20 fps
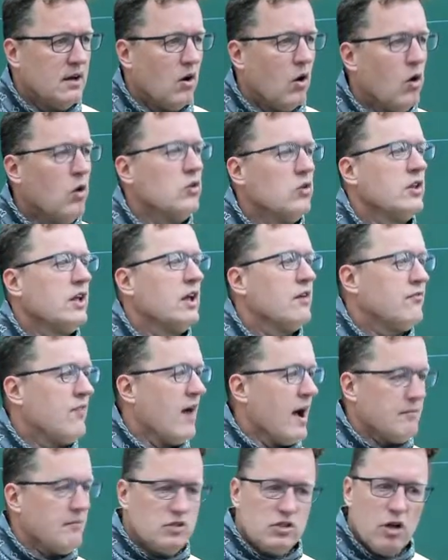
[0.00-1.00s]
Only if
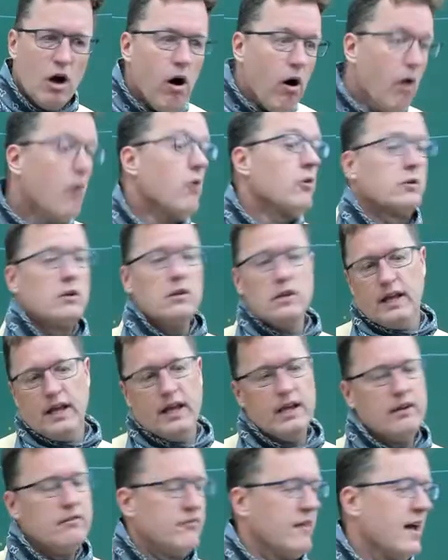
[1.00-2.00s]
I'm
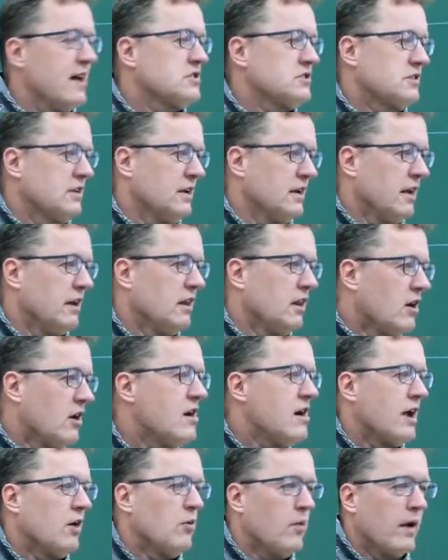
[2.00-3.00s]
totally invested in
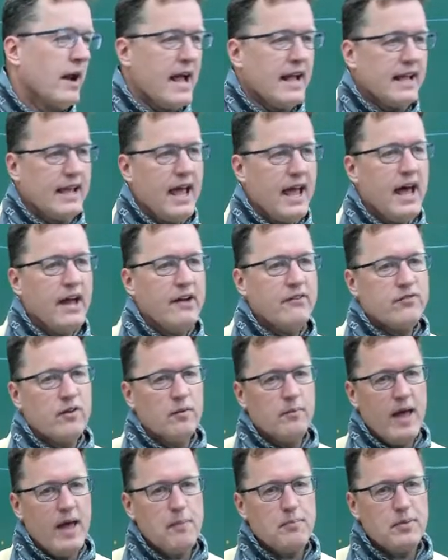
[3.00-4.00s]
learning what I can
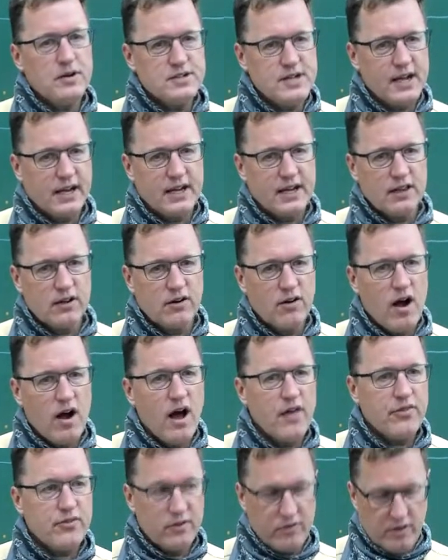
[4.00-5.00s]
from that particular
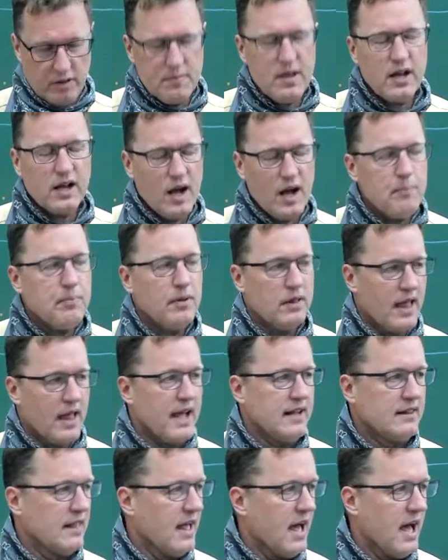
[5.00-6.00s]
author. There'll be a couple
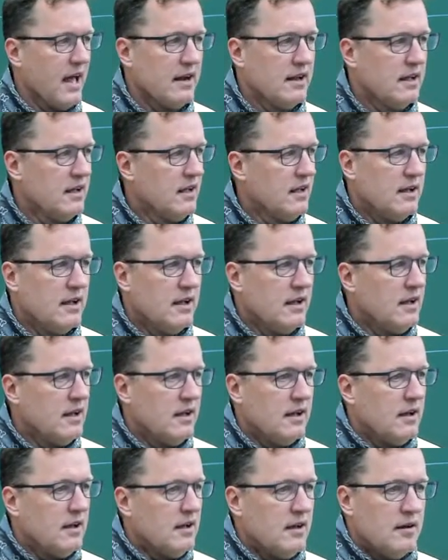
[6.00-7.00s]
like that.
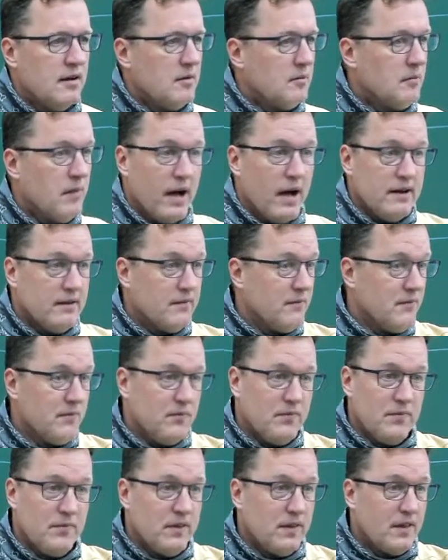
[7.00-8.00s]
But
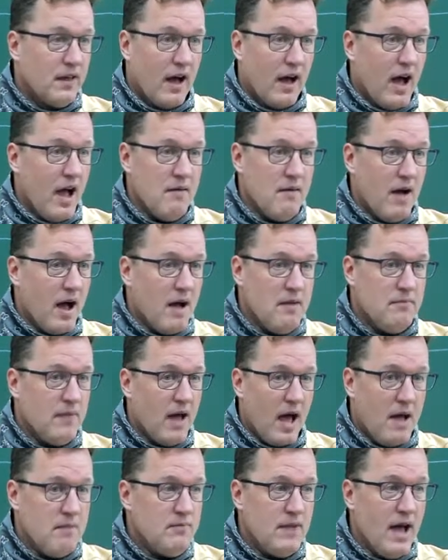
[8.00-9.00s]
I, am I'm,
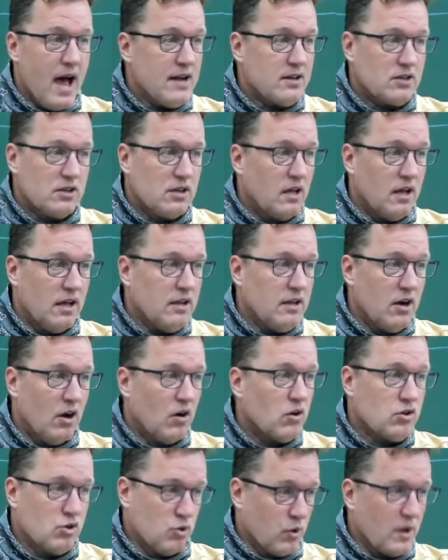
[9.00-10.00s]
I'm not, uh, you
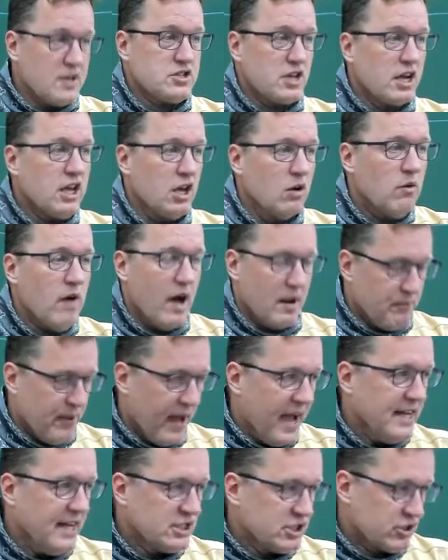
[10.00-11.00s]
know, quizzing you on
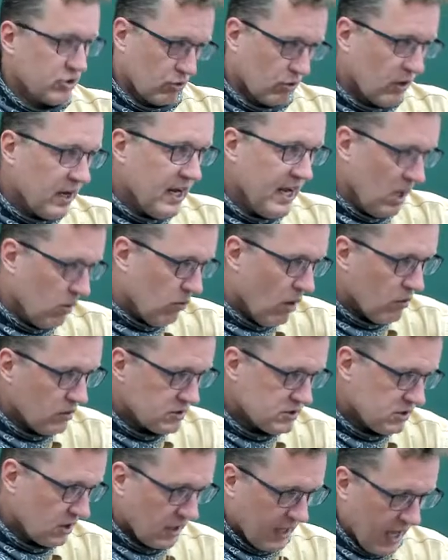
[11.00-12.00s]
page three. What
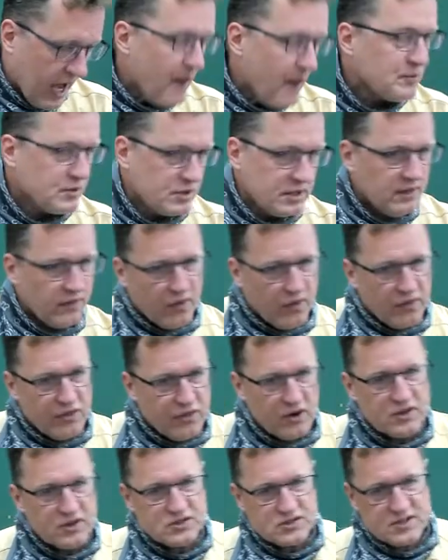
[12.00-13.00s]
was the caption in the
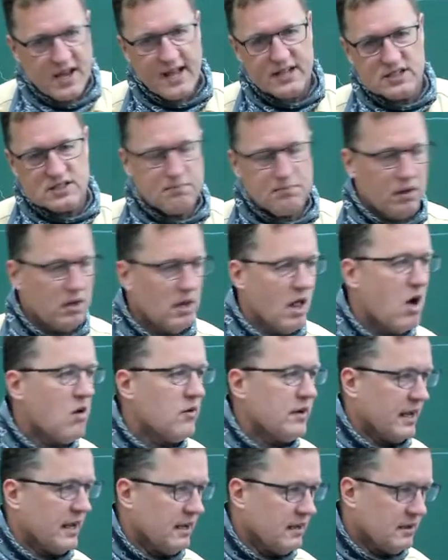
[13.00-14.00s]
third sentence?
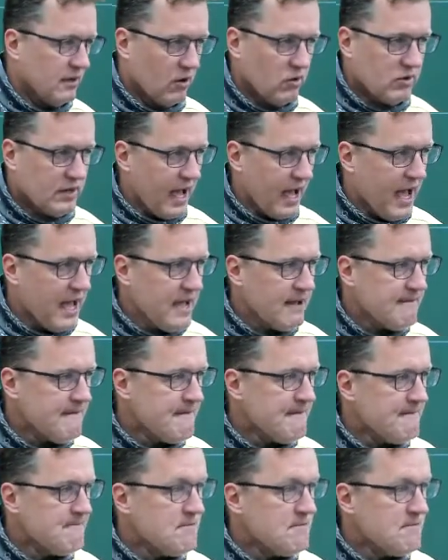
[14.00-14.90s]
Baloney. Okay.